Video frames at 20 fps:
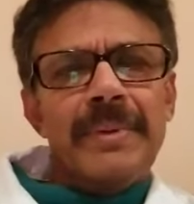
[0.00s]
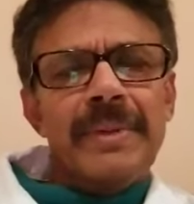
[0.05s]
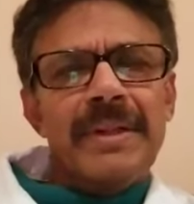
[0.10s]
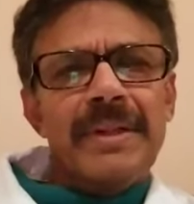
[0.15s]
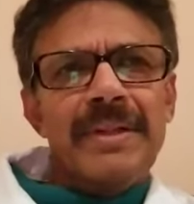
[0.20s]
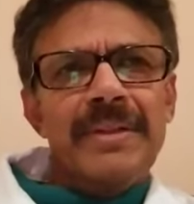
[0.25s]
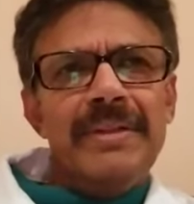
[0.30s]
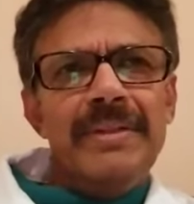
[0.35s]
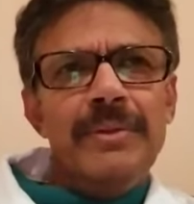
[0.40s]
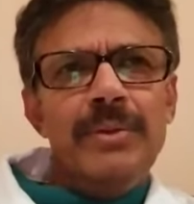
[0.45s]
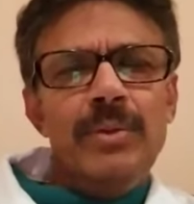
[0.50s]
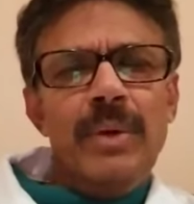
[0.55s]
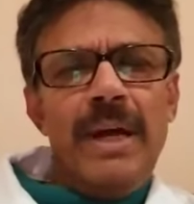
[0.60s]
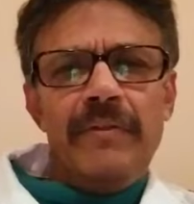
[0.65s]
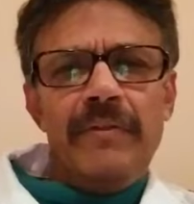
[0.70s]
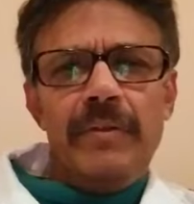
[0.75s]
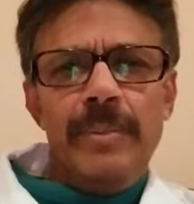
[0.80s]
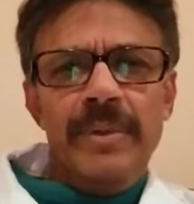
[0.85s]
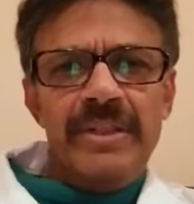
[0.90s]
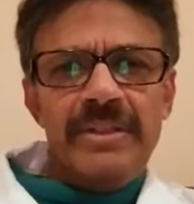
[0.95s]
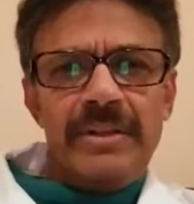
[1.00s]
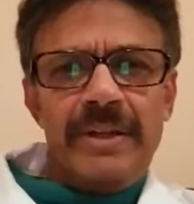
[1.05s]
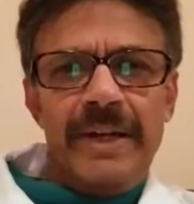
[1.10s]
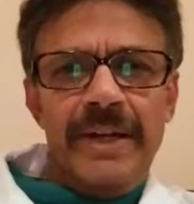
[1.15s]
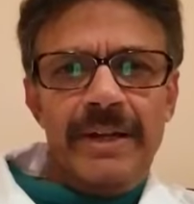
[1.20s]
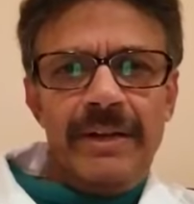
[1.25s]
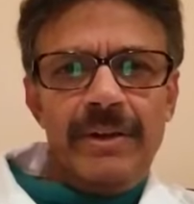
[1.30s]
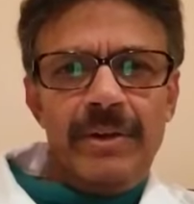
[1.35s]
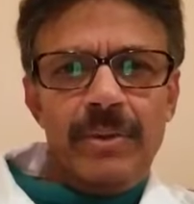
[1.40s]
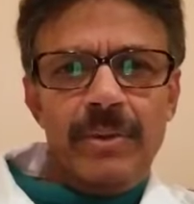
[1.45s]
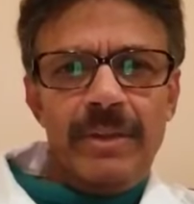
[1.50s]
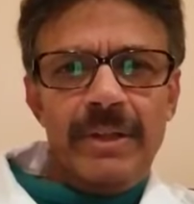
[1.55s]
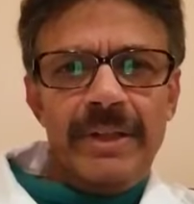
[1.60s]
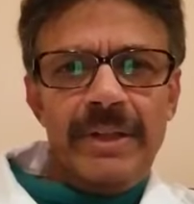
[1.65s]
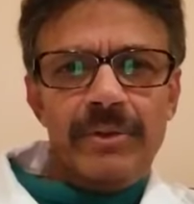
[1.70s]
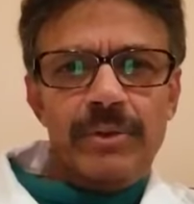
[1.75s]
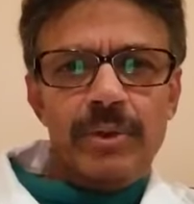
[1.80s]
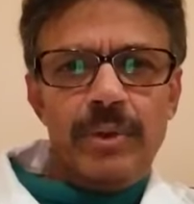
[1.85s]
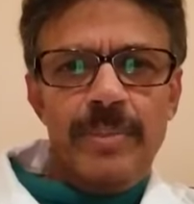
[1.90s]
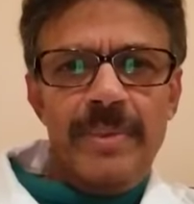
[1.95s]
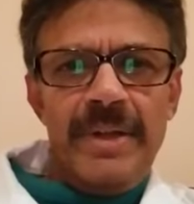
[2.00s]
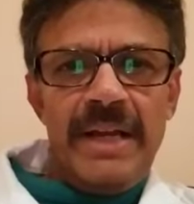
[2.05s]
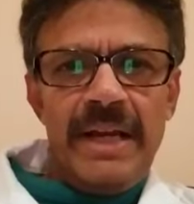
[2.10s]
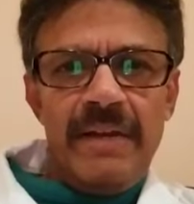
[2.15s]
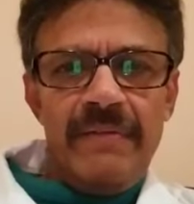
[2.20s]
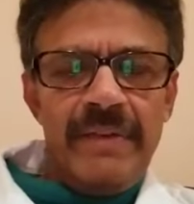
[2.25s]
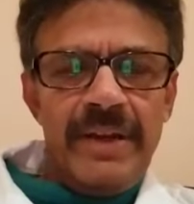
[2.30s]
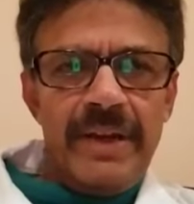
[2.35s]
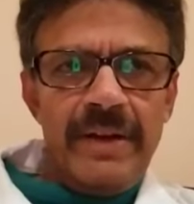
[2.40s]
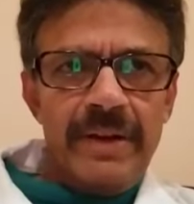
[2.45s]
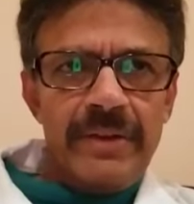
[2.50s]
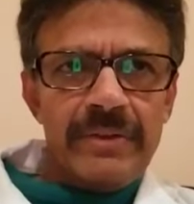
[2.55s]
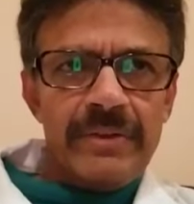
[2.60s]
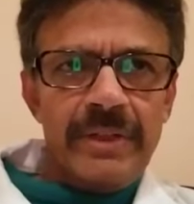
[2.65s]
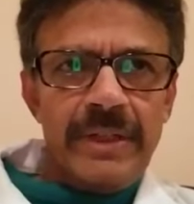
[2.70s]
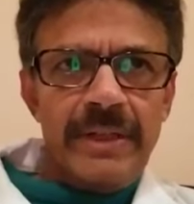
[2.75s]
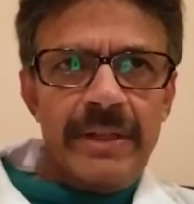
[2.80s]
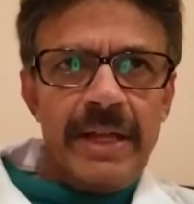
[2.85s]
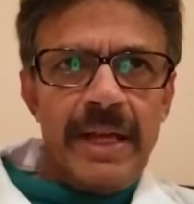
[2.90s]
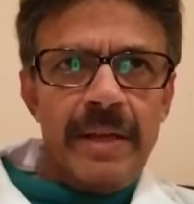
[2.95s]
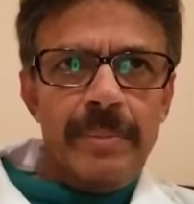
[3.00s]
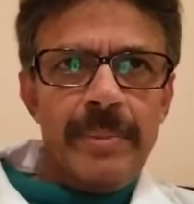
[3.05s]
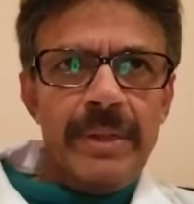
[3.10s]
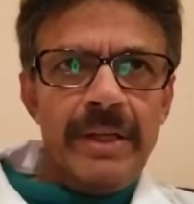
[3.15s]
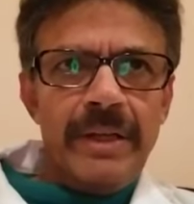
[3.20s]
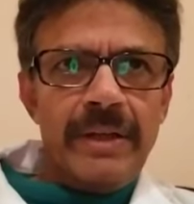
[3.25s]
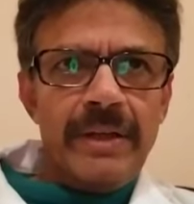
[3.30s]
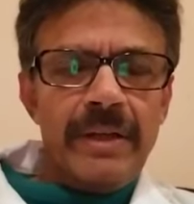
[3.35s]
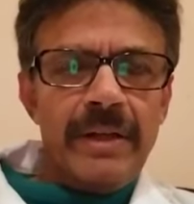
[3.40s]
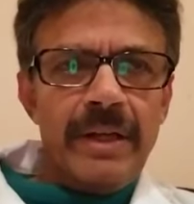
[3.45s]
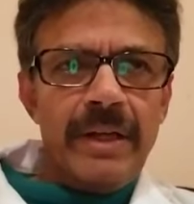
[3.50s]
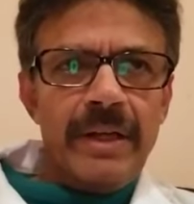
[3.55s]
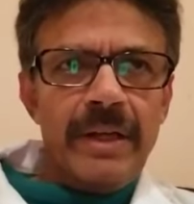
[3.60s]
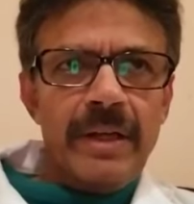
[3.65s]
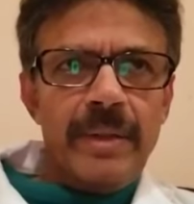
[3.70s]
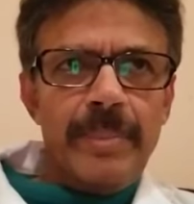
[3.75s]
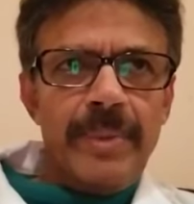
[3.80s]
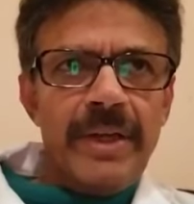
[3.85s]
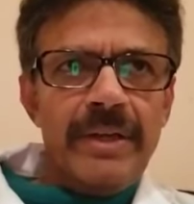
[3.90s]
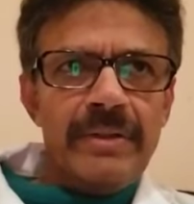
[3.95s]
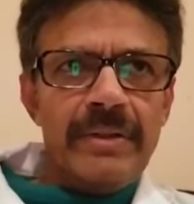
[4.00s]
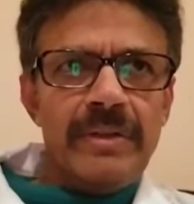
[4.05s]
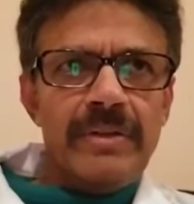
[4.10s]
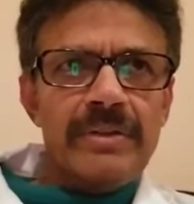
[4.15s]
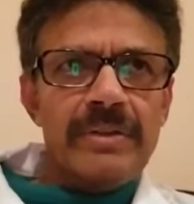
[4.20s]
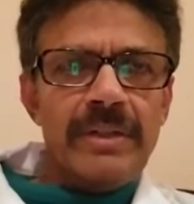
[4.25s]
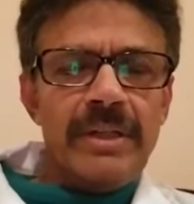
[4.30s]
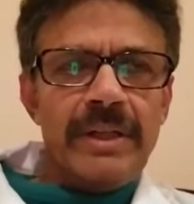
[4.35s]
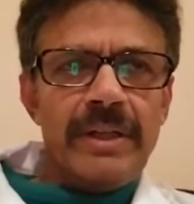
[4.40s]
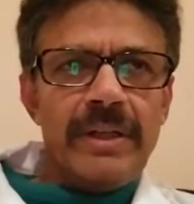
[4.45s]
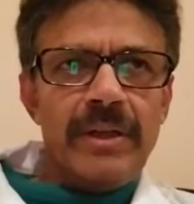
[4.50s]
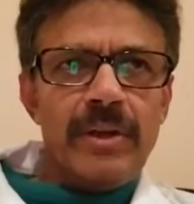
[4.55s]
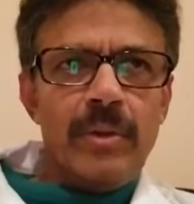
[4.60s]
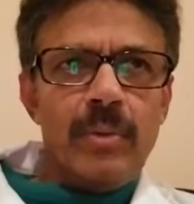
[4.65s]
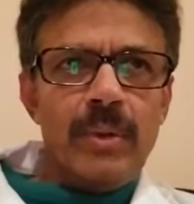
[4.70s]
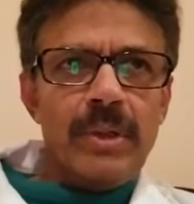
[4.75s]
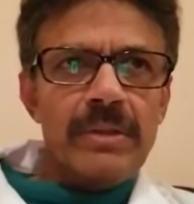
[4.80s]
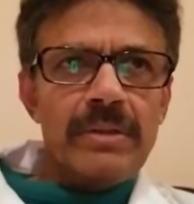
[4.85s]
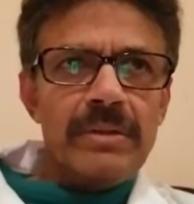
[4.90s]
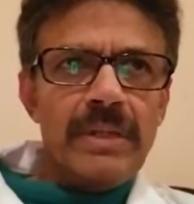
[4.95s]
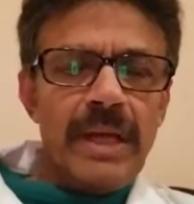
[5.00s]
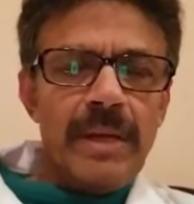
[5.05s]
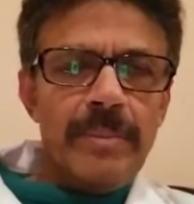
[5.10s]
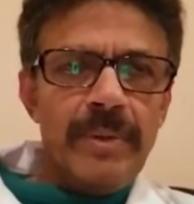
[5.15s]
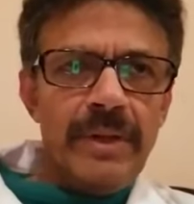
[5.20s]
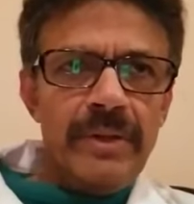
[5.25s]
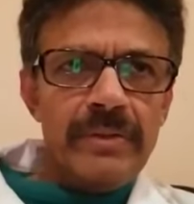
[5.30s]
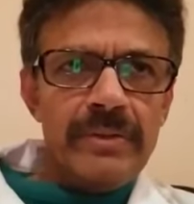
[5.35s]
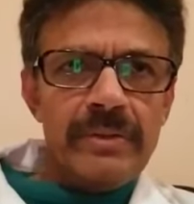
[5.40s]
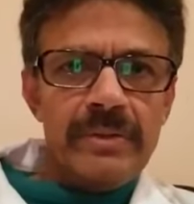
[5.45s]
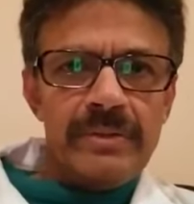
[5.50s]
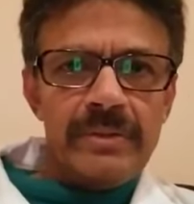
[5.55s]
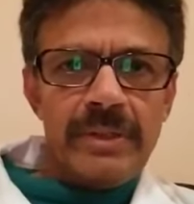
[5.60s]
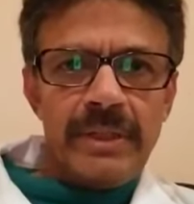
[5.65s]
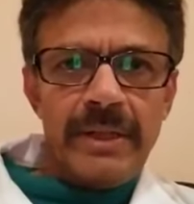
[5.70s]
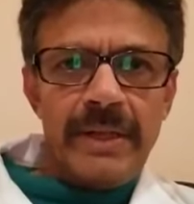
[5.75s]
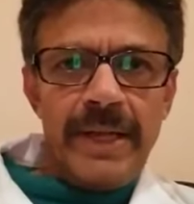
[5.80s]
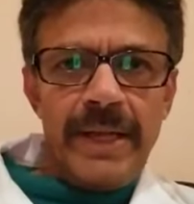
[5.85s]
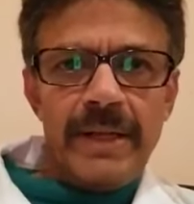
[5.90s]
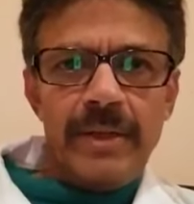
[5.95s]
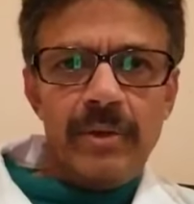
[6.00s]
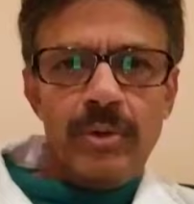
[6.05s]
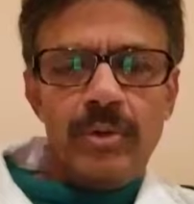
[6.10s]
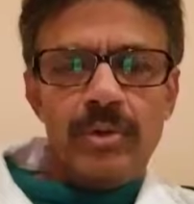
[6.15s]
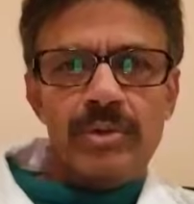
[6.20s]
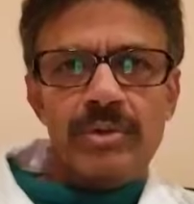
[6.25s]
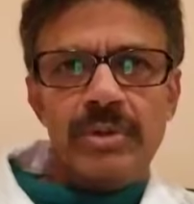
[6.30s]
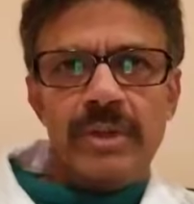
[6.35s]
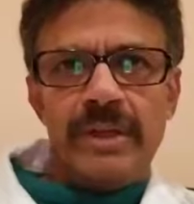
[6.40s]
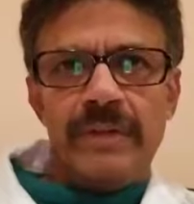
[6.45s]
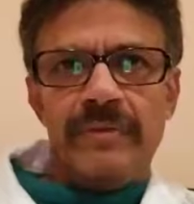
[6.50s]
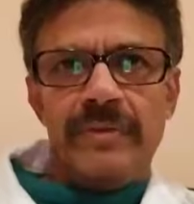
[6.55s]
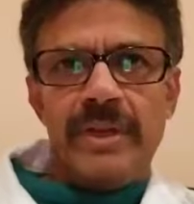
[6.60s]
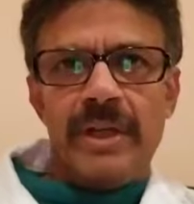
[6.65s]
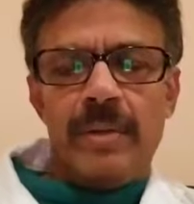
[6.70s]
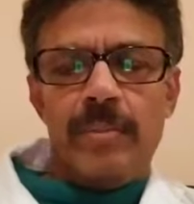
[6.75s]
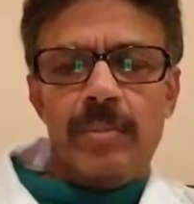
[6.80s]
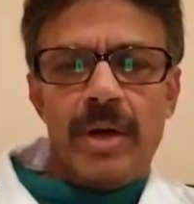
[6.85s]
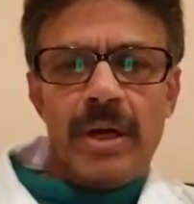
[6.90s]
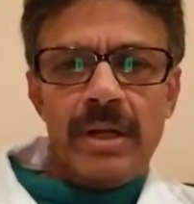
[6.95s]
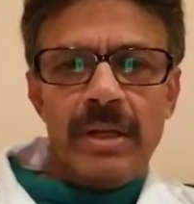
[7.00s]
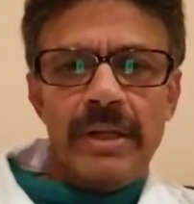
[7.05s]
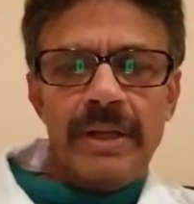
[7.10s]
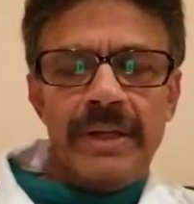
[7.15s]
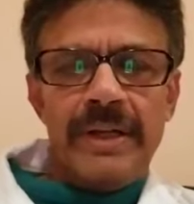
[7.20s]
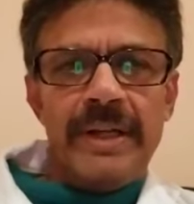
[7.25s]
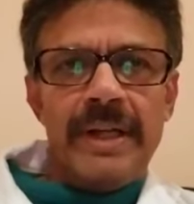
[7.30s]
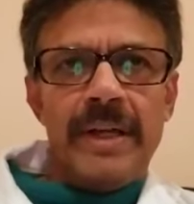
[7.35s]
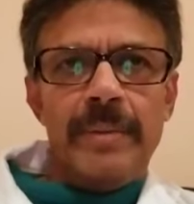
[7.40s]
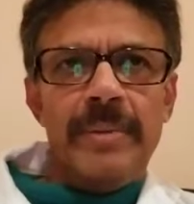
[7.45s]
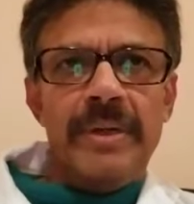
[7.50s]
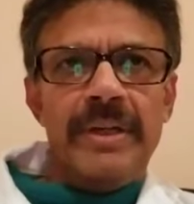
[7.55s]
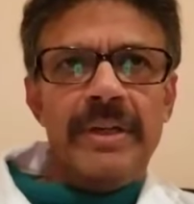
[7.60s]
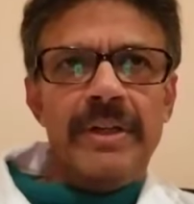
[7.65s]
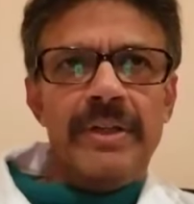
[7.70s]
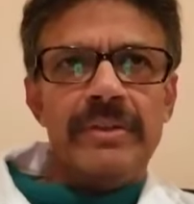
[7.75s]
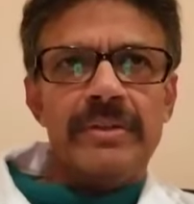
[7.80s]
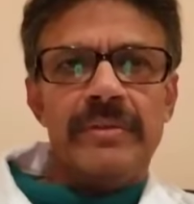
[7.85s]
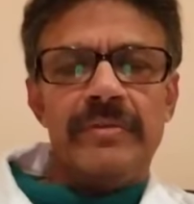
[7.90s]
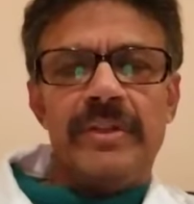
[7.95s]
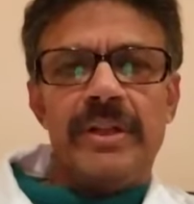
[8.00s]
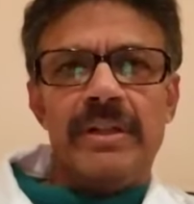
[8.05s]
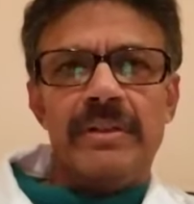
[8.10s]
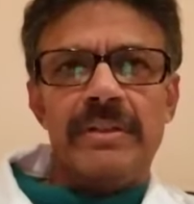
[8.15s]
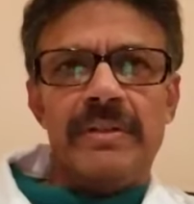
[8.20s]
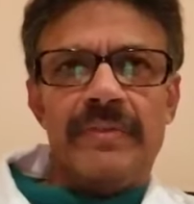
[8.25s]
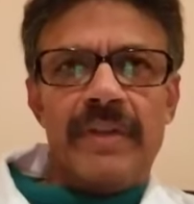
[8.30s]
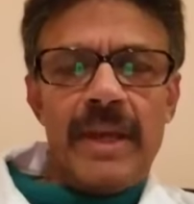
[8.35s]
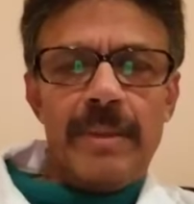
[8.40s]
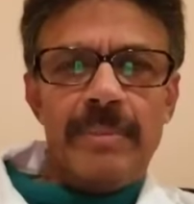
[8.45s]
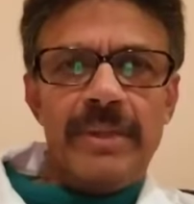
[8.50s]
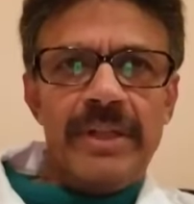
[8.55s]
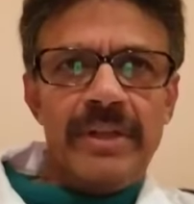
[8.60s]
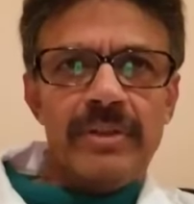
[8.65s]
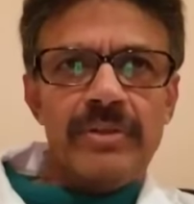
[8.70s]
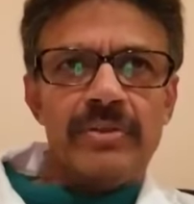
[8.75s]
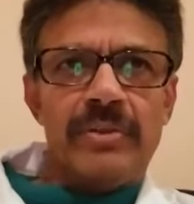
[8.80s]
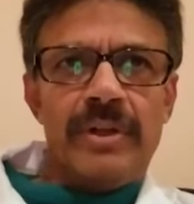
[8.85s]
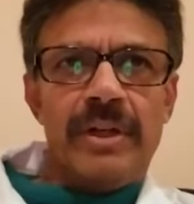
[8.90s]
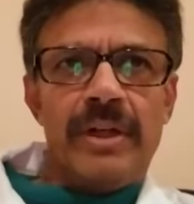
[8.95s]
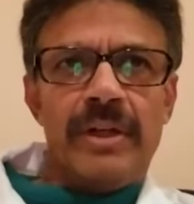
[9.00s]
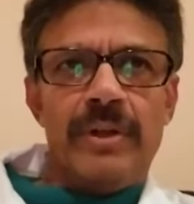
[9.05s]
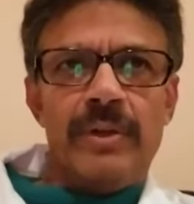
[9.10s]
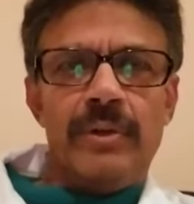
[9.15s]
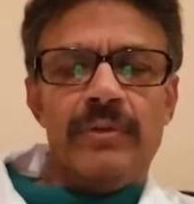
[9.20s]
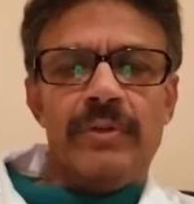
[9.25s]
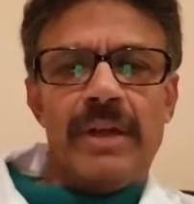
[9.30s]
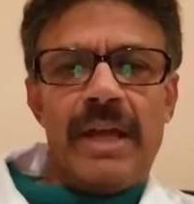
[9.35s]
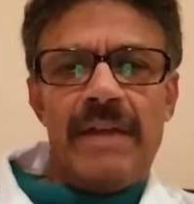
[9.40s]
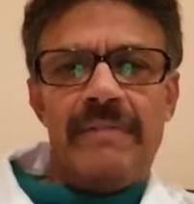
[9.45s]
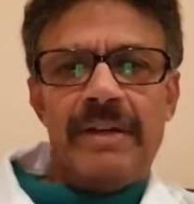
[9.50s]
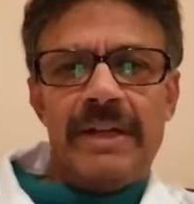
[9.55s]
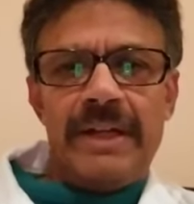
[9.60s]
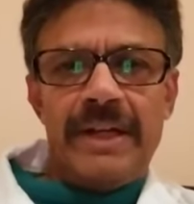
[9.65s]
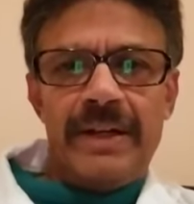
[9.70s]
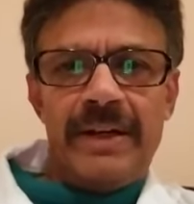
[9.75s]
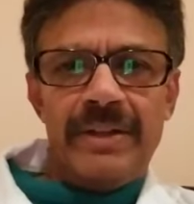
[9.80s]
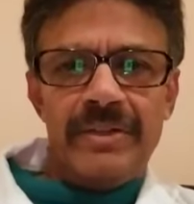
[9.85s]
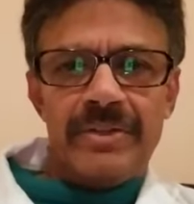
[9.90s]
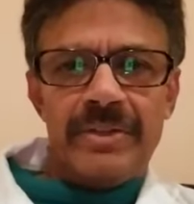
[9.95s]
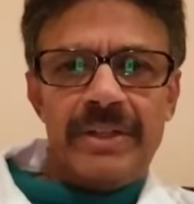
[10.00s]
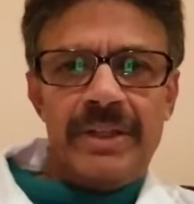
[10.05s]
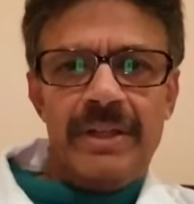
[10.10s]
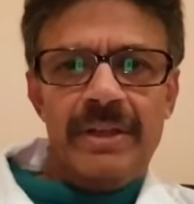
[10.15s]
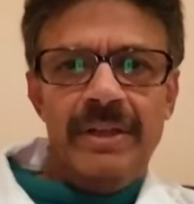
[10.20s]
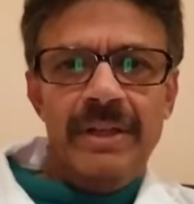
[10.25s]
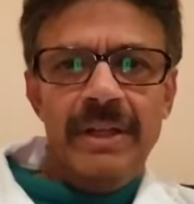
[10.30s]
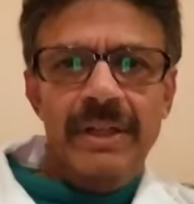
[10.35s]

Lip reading: you to be screened. There should be an awareness that diabetic patients, once diabetes is diagnosed, or if they are borderline diabetes, if there is a family history, and if you have a tendency,